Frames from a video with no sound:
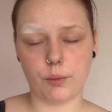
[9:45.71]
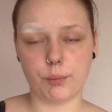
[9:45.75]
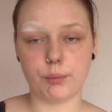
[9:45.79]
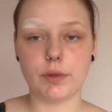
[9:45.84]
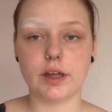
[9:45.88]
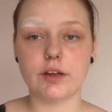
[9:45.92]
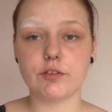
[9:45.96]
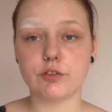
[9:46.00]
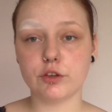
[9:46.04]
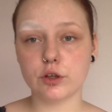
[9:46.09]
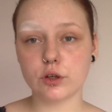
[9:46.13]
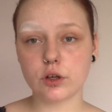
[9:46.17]

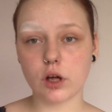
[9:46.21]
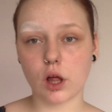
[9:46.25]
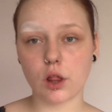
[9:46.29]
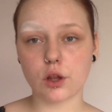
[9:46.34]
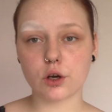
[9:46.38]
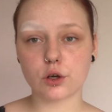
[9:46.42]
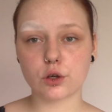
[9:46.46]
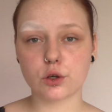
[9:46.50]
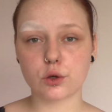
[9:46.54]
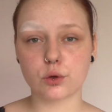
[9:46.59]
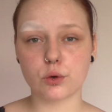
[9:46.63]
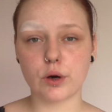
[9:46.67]
if you color
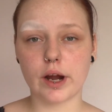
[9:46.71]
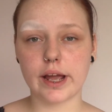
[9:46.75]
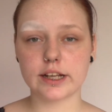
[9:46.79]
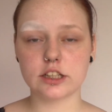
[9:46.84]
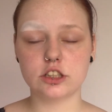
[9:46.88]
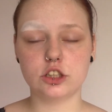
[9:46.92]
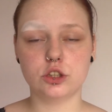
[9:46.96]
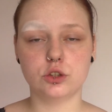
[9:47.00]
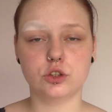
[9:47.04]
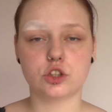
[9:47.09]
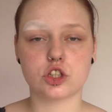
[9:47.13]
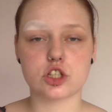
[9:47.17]

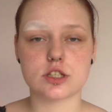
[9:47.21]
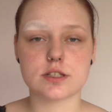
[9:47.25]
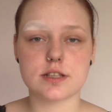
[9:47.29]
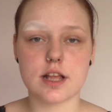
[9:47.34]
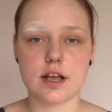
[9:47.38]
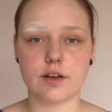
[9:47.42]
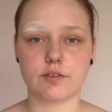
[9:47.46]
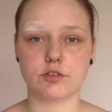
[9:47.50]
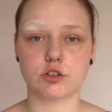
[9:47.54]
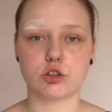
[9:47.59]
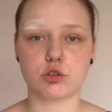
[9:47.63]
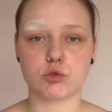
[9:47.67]
correct, you just
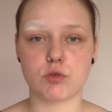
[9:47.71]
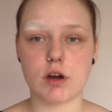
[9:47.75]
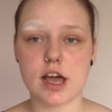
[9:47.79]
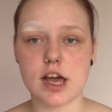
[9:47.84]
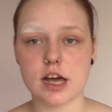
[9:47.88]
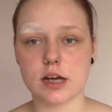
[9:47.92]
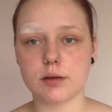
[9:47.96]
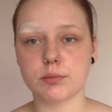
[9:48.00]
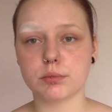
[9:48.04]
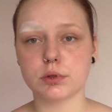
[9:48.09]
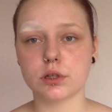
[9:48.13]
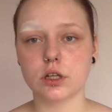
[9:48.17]
have to
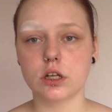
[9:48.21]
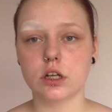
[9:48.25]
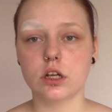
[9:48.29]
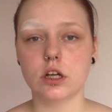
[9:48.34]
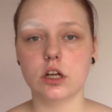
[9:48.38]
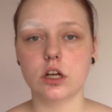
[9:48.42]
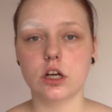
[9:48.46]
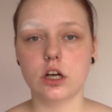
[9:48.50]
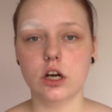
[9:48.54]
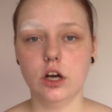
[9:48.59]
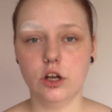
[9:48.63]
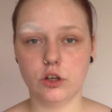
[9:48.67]
grab
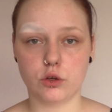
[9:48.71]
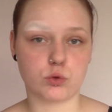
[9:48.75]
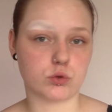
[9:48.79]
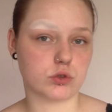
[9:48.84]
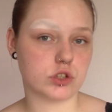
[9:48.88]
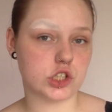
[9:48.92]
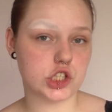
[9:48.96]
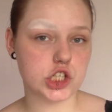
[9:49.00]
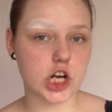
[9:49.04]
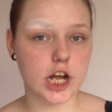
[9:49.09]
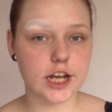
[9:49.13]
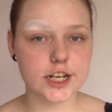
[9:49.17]
an
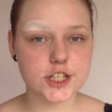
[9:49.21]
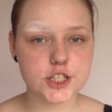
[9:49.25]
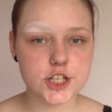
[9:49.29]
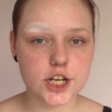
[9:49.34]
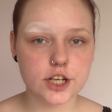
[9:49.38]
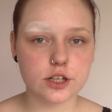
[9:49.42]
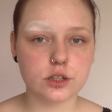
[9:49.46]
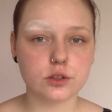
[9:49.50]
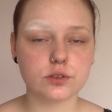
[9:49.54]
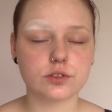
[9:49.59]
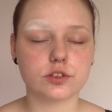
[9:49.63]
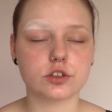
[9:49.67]
orange
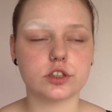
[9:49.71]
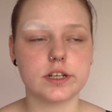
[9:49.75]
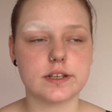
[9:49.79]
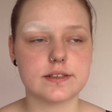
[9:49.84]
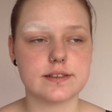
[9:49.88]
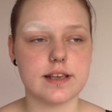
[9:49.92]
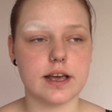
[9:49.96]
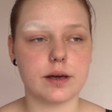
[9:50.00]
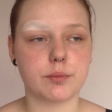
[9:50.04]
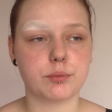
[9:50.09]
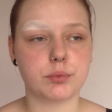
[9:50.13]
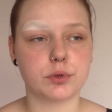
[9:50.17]
eyeshadow, for
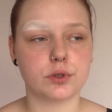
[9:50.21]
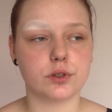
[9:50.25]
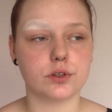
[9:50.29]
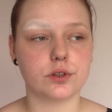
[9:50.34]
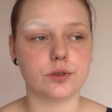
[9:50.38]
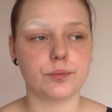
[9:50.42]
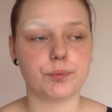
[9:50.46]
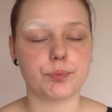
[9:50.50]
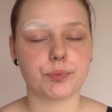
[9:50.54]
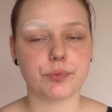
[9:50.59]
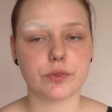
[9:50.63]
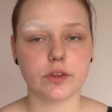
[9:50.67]

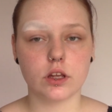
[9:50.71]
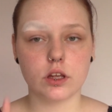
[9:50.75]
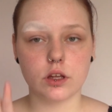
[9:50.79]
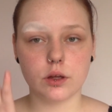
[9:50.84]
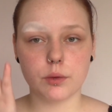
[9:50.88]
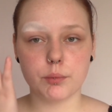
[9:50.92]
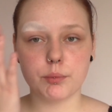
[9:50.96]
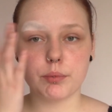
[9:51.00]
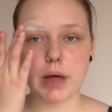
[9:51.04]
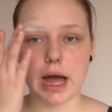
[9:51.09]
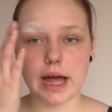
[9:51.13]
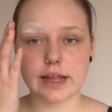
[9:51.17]
example,
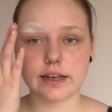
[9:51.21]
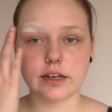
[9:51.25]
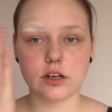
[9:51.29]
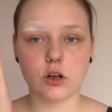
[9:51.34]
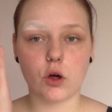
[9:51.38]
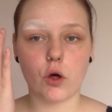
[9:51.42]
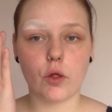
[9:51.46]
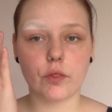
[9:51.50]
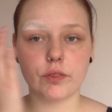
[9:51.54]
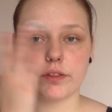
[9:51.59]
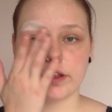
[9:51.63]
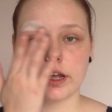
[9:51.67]
pat it
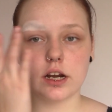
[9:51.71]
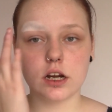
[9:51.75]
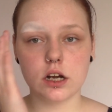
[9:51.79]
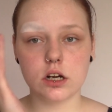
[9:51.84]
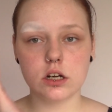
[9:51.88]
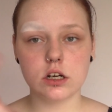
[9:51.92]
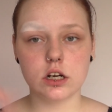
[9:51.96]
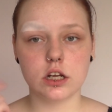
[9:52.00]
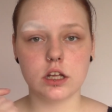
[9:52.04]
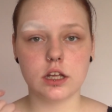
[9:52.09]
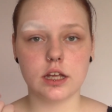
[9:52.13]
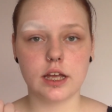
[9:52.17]
on
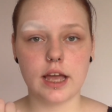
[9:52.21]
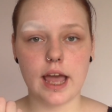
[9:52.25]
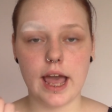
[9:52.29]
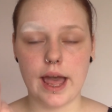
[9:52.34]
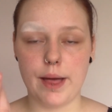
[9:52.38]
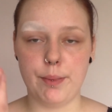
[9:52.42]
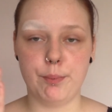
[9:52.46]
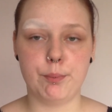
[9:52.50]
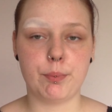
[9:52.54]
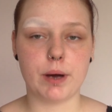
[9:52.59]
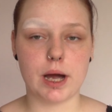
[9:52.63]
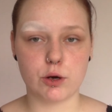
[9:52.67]
there,
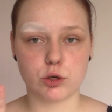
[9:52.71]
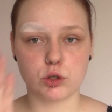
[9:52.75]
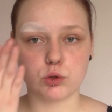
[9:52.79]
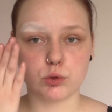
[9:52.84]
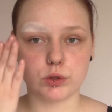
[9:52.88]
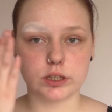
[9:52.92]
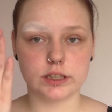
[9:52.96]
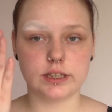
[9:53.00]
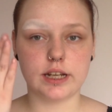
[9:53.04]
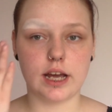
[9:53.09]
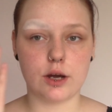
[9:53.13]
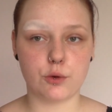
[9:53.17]
and powder
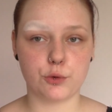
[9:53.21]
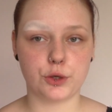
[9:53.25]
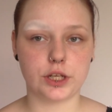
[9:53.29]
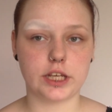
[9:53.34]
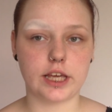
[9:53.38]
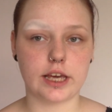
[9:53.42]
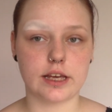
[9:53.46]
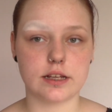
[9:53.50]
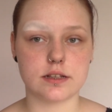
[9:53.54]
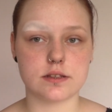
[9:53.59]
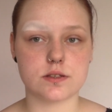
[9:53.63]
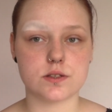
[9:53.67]
it down
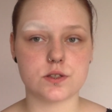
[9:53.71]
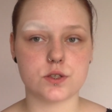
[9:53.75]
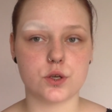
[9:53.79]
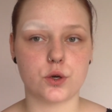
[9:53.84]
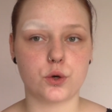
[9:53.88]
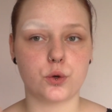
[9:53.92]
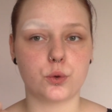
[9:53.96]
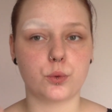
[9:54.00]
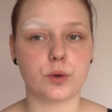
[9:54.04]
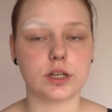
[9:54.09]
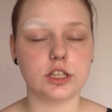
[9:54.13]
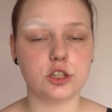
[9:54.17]
again,
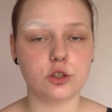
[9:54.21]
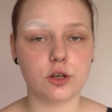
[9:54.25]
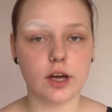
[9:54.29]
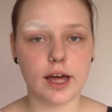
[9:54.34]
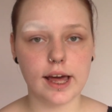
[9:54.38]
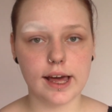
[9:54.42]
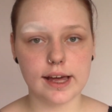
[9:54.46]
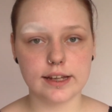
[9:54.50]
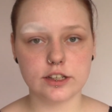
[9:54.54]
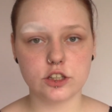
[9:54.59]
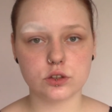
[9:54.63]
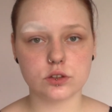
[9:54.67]
so when you
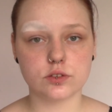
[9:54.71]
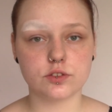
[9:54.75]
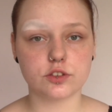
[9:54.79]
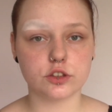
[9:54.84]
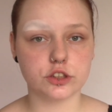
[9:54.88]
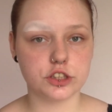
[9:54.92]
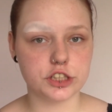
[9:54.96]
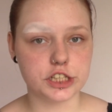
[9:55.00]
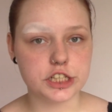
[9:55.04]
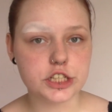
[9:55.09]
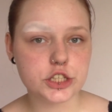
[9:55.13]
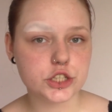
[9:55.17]
add your
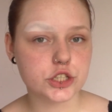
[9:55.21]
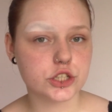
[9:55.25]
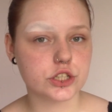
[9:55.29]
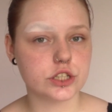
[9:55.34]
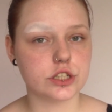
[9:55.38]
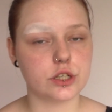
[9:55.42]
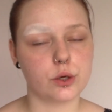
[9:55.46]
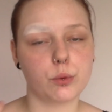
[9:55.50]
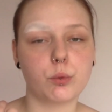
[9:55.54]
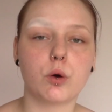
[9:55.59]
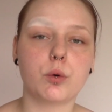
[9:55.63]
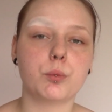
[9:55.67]
foundation
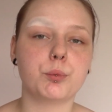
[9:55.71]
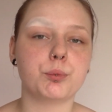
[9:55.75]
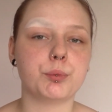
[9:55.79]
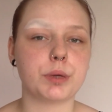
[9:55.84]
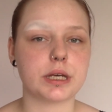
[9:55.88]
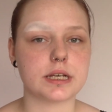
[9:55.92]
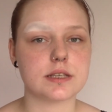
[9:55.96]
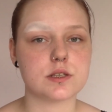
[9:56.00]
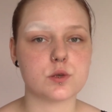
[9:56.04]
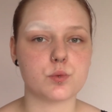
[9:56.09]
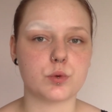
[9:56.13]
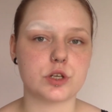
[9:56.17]
it won't
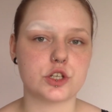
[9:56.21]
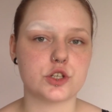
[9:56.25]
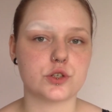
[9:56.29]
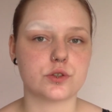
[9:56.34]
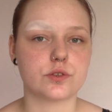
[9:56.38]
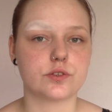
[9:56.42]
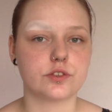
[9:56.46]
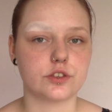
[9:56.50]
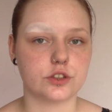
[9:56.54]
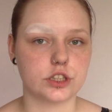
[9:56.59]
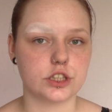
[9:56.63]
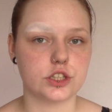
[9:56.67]
mix with your
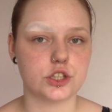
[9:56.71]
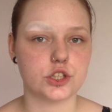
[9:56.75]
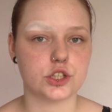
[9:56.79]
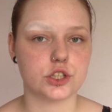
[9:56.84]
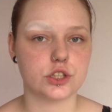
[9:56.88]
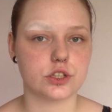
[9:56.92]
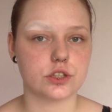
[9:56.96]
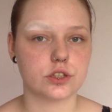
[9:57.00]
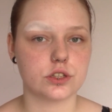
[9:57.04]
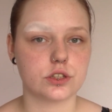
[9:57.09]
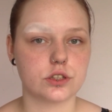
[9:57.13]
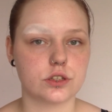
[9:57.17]

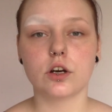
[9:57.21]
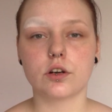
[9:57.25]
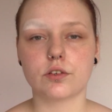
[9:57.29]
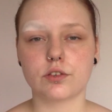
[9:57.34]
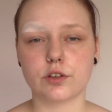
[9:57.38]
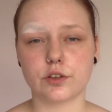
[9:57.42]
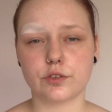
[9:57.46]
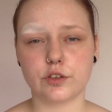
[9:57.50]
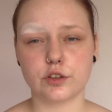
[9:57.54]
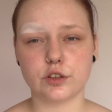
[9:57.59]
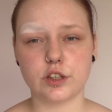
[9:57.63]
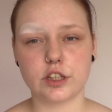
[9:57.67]
foundation. For
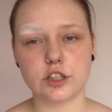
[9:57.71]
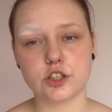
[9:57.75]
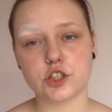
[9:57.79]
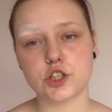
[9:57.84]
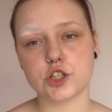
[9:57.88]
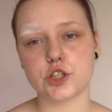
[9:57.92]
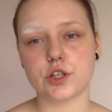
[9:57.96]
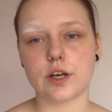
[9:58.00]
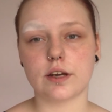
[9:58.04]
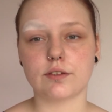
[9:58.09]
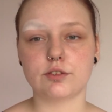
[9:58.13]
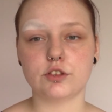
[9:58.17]
foundation
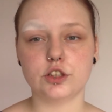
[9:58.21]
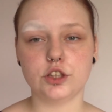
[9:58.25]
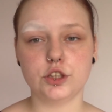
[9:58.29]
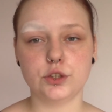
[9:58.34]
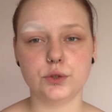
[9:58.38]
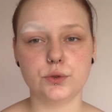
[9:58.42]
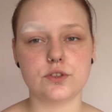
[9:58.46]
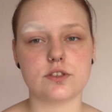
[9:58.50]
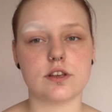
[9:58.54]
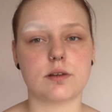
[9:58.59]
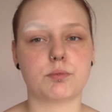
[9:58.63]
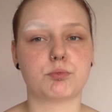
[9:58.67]
you have to
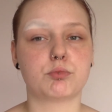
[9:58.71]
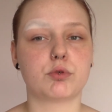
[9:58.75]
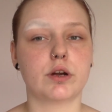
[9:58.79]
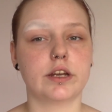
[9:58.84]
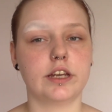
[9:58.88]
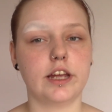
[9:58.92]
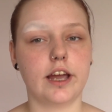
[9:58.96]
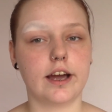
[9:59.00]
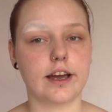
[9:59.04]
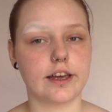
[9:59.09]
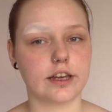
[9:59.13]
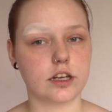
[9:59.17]
use a
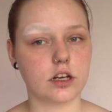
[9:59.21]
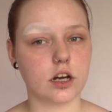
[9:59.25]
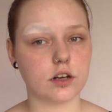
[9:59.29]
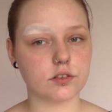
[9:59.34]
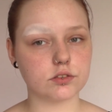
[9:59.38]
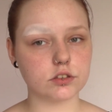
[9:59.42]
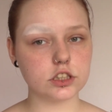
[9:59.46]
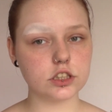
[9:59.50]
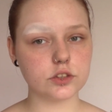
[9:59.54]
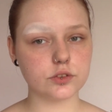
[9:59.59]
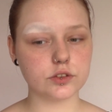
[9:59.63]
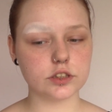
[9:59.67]
pretty high
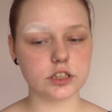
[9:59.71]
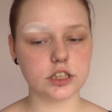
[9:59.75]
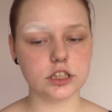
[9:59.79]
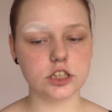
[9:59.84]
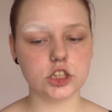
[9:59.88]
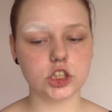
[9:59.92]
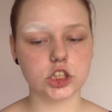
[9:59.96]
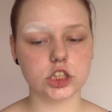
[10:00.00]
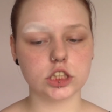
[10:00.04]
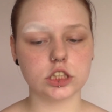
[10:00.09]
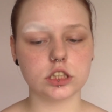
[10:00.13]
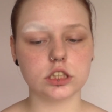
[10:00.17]
coverage
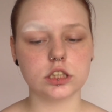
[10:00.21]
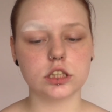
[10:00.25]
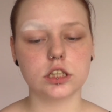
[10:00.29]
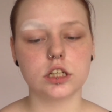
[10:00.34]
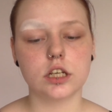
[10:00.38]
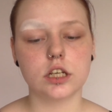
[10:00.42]
foundation.